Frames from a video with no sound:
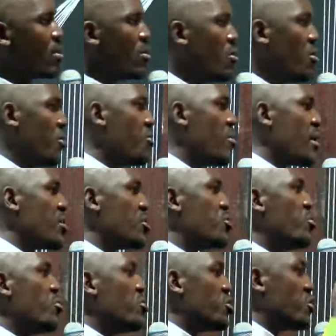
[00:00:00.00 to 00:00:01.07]
Or you are
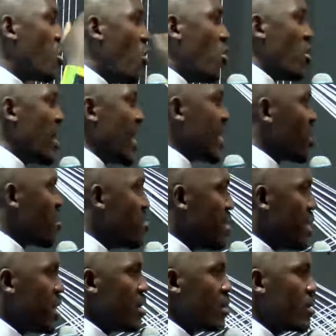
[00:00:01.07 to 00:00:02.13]
too tall like
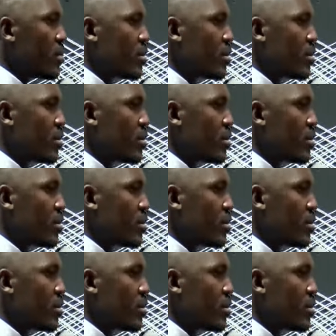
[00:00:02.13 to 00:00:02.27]
me.